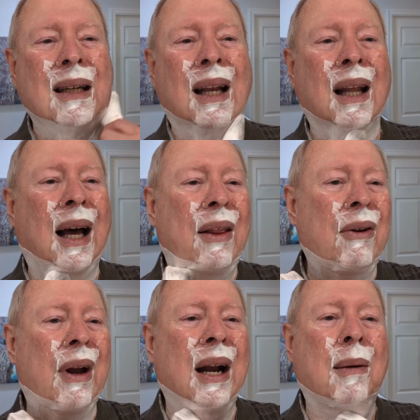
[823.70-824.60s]
I'll
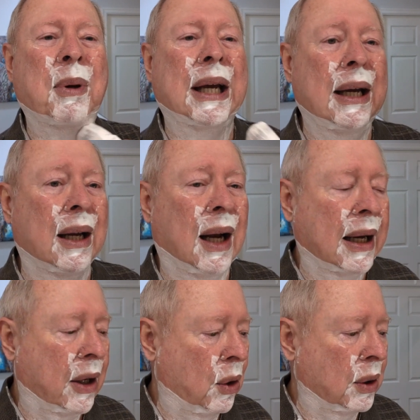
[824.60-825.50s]
lather that up again.
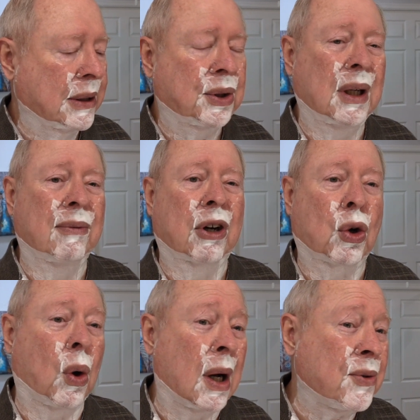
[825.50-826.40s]
I go, instead of
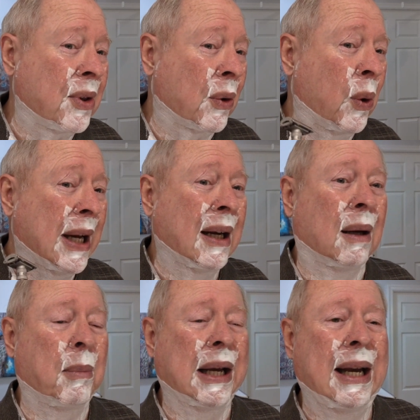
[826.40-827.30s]
across the grain
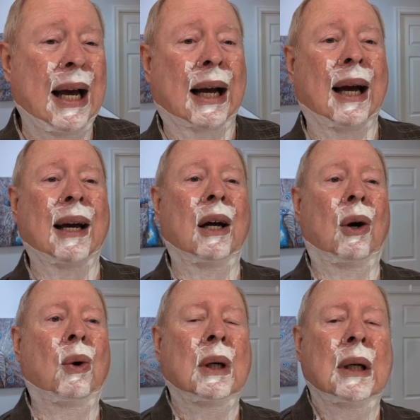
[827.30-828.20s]
on my neck, I
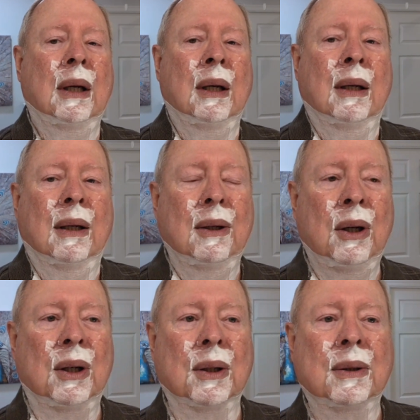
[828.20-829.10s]
go
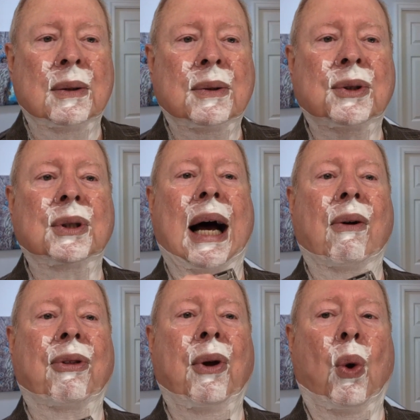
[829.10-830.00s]

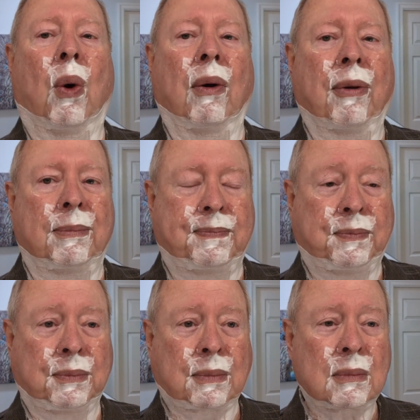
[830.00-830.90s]
south to north
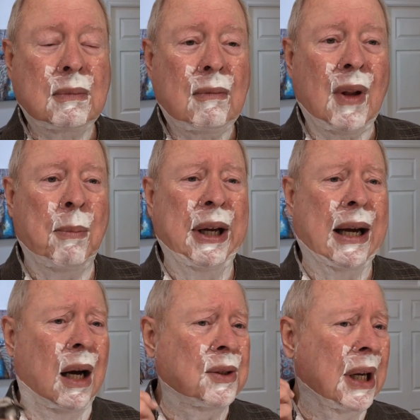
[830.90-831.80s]

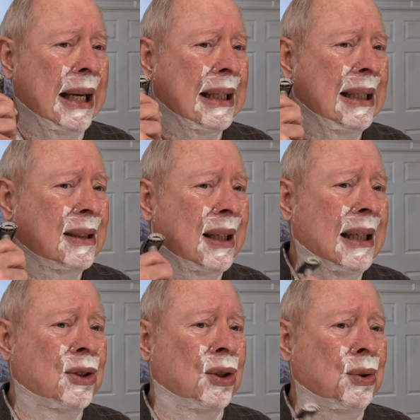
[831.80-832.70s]
because it
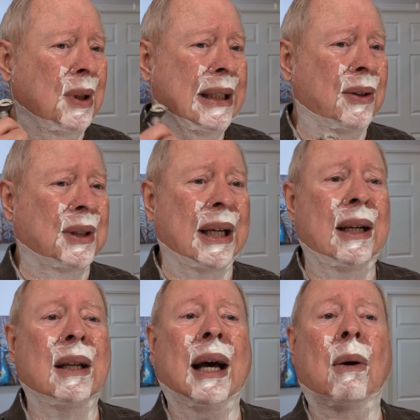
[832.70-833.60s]
gets too
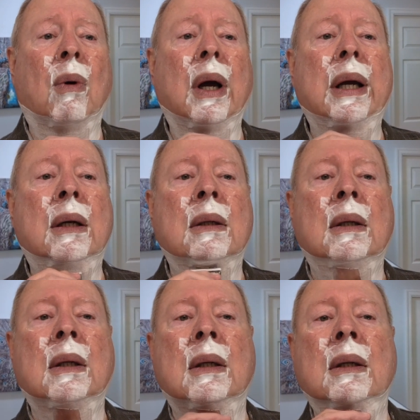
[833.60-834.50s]
irritated that way.
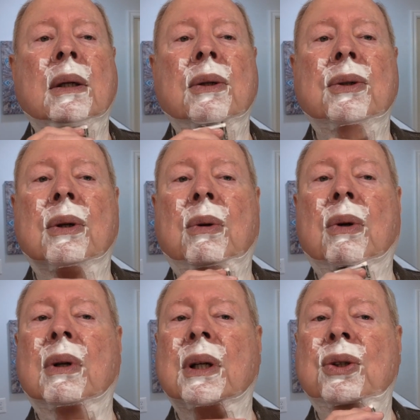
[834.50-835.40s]
So we're
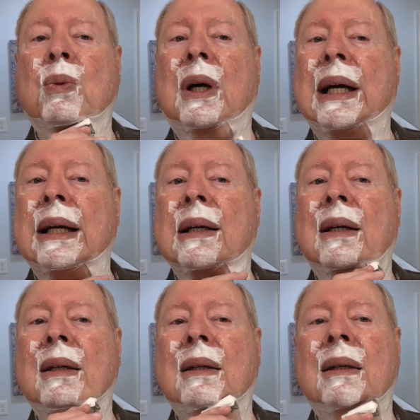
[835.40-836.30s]
going this way
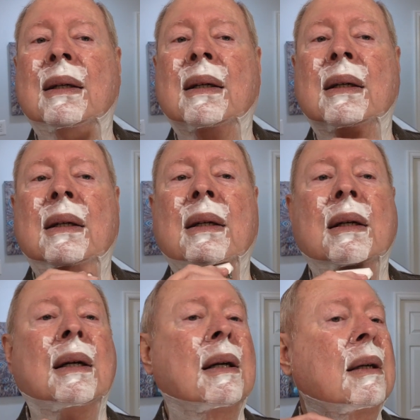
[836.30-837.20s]

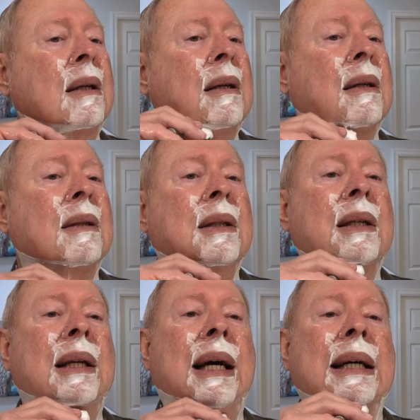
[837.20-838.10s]
on the
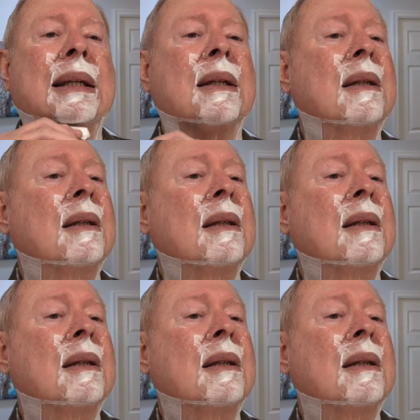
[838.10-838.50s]
neck.